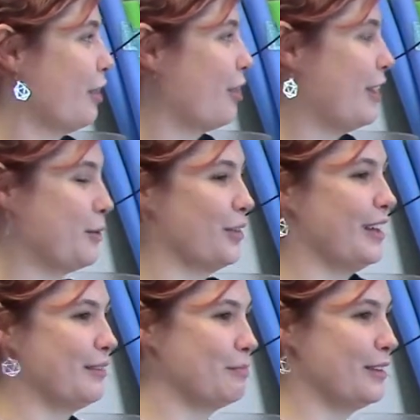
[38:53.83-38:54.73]
thing where
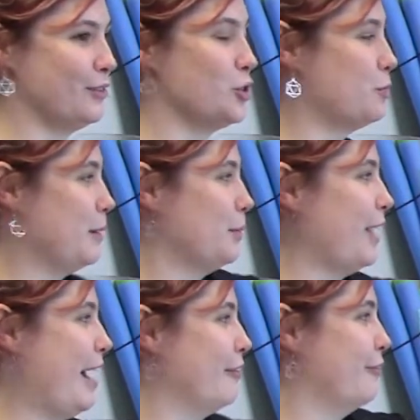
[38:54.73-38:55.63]
like the 2 people
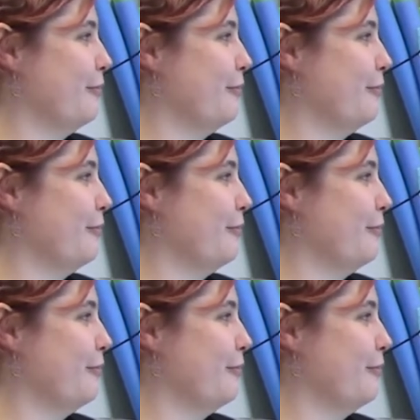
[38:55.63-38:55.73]
have